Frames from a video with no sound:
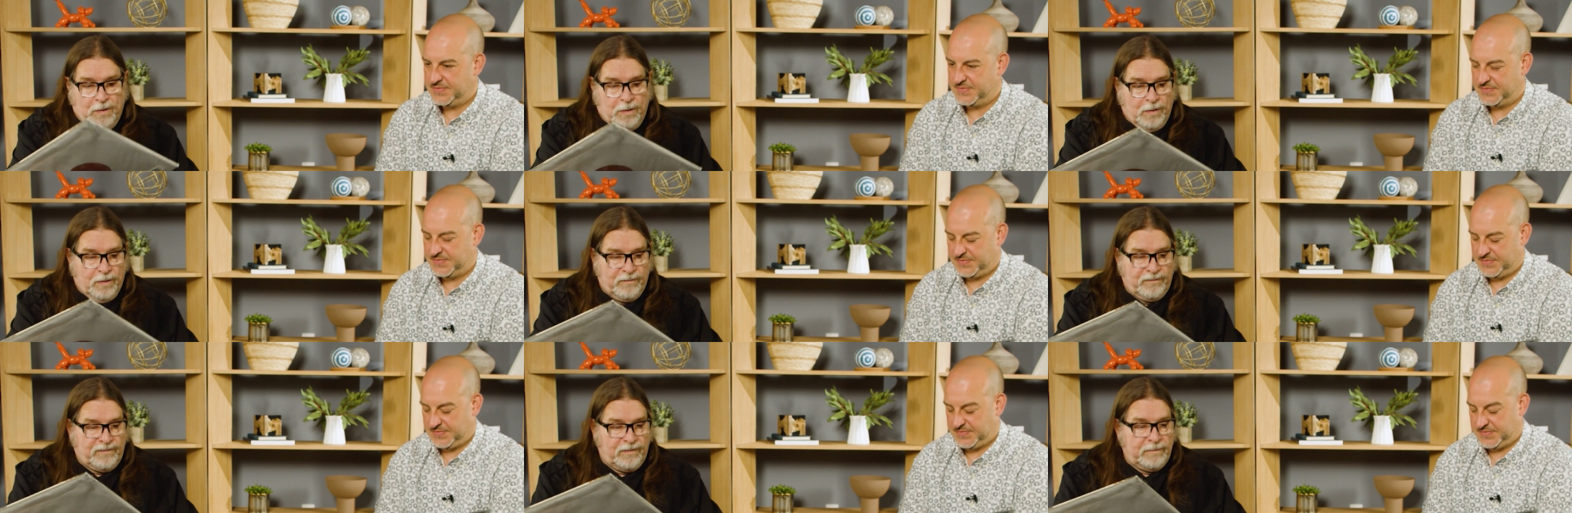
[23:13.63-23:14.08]

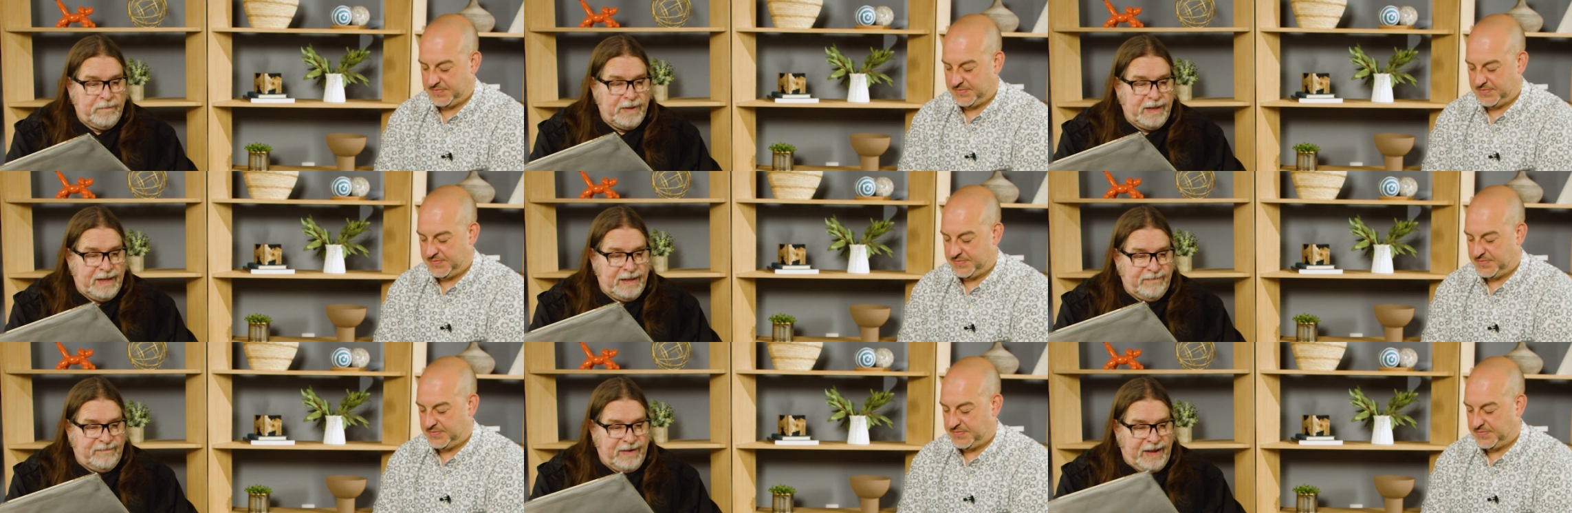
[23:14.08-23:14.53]
Speaker 1: or for
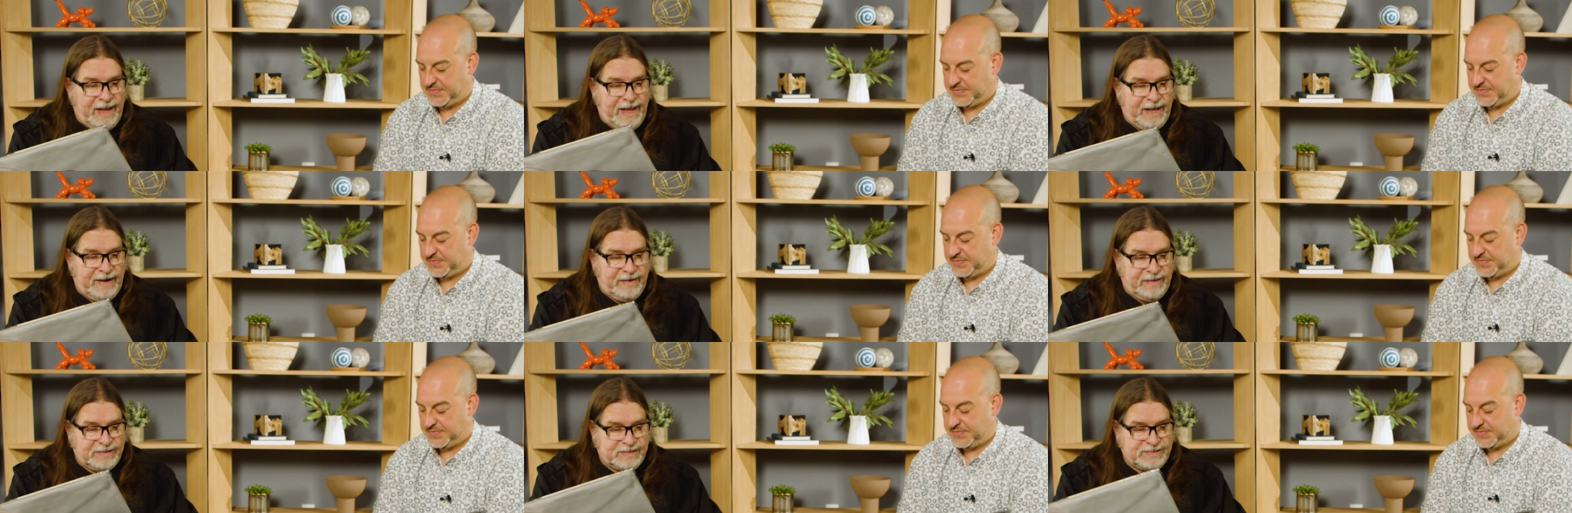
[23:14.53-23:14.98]
me if I
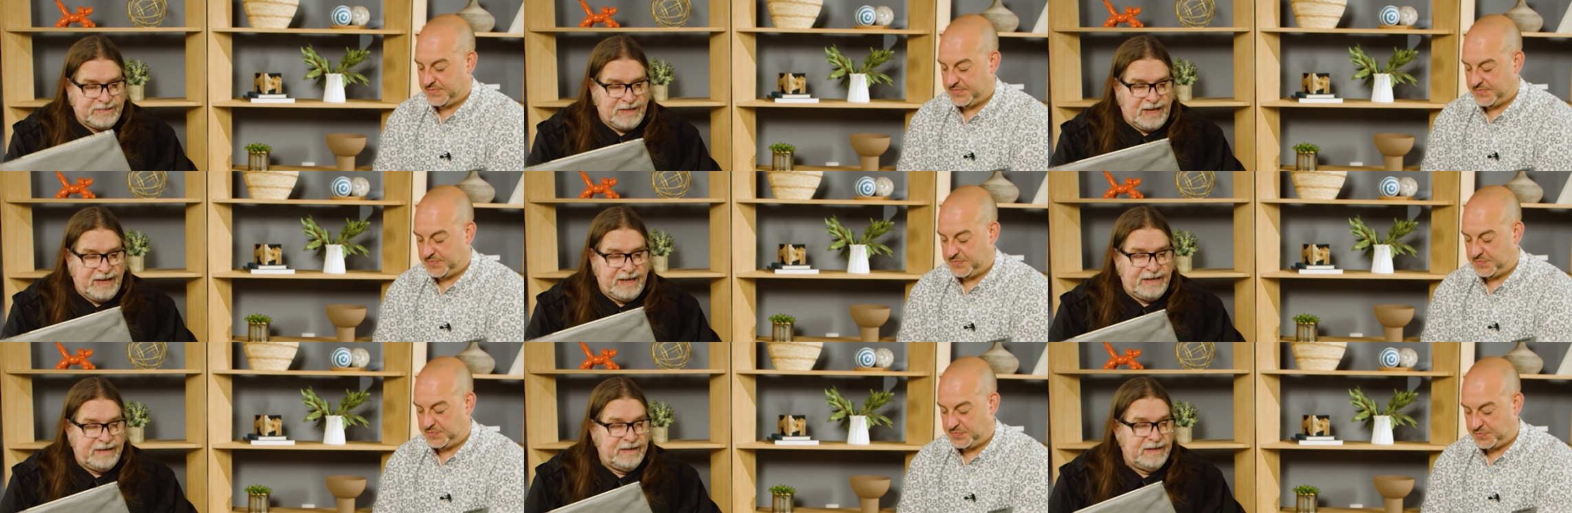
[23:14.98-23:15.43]
had a
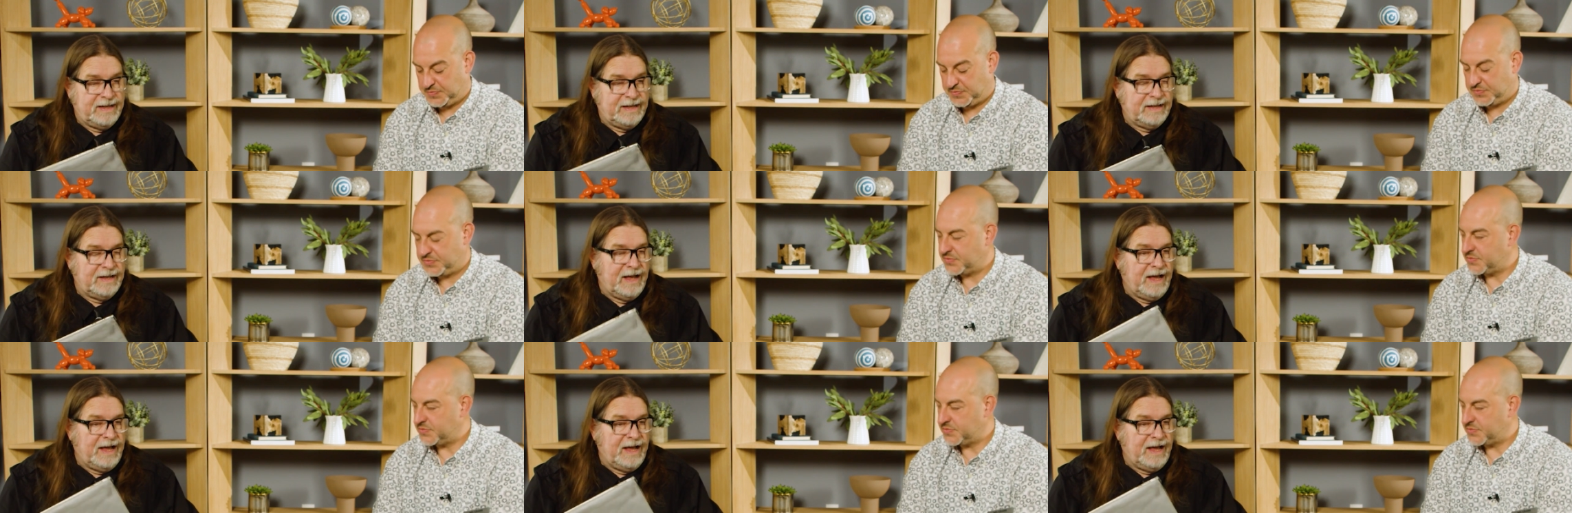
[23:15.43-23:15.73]
signed uh,